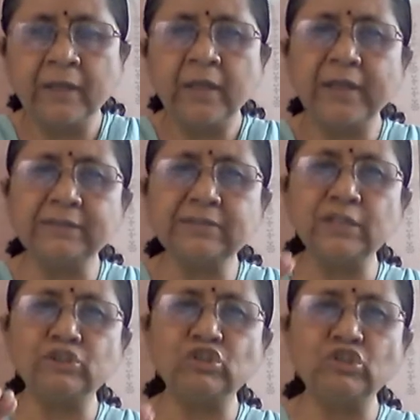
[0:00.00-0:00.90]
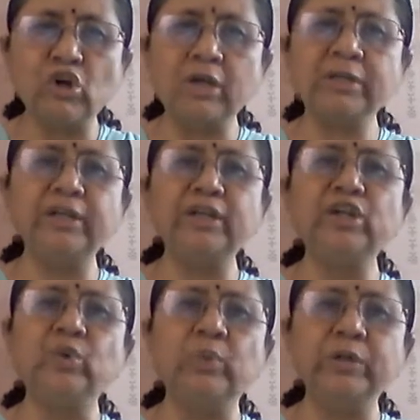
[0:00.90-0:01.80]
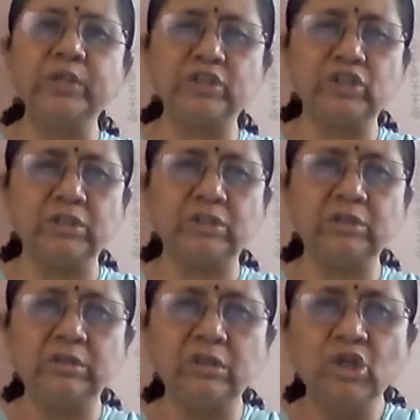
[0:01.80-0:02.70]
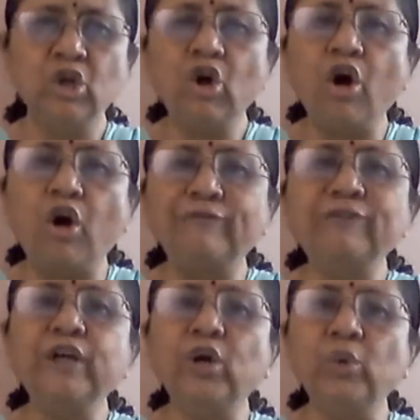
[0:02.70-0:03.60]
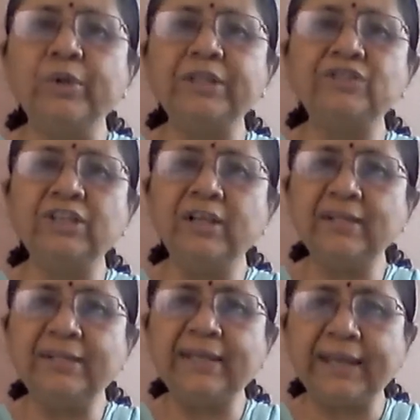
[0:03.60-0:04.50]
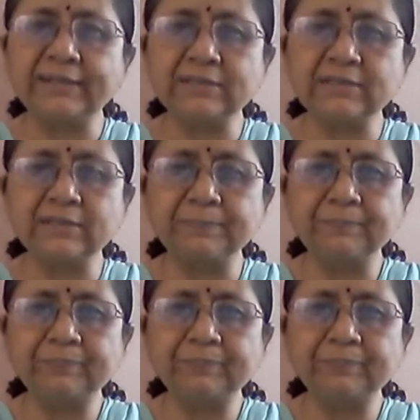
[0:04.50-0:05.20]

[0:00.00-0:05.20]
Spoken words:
It's a shortened version of the original text.